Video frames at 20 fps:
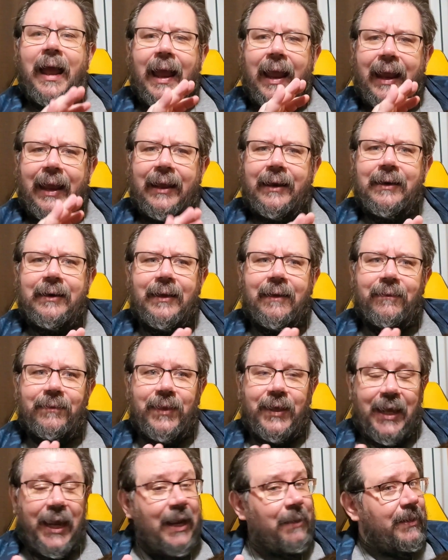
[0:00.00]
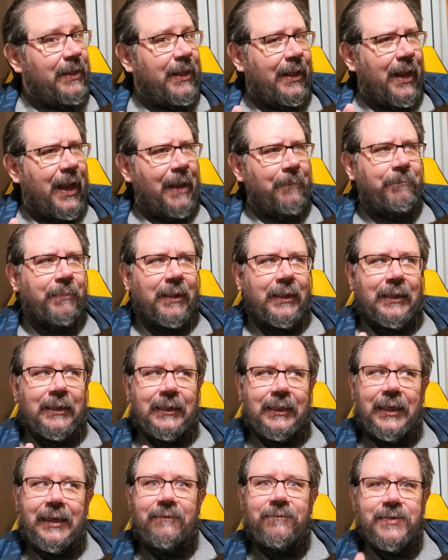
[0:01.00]
And the game, I
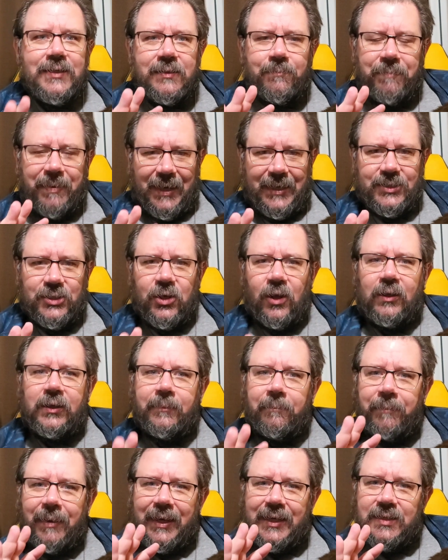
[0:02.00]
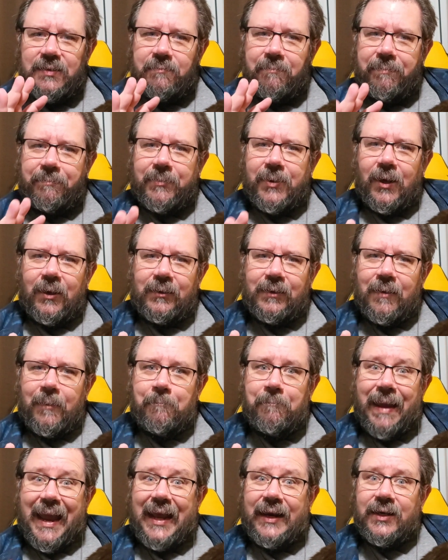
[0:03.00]
believe, is called
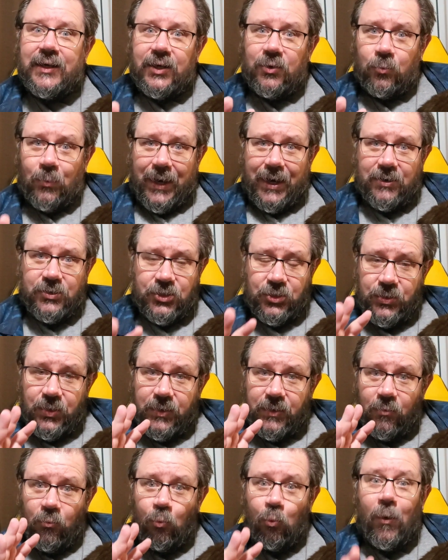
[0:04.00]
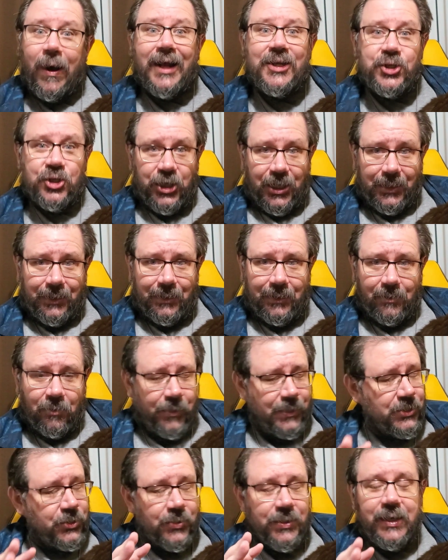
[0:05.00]
Abandonware, so you can watch it,
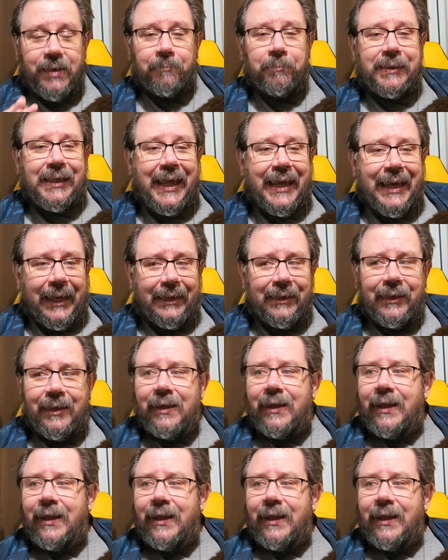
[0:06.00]
or so you can play it.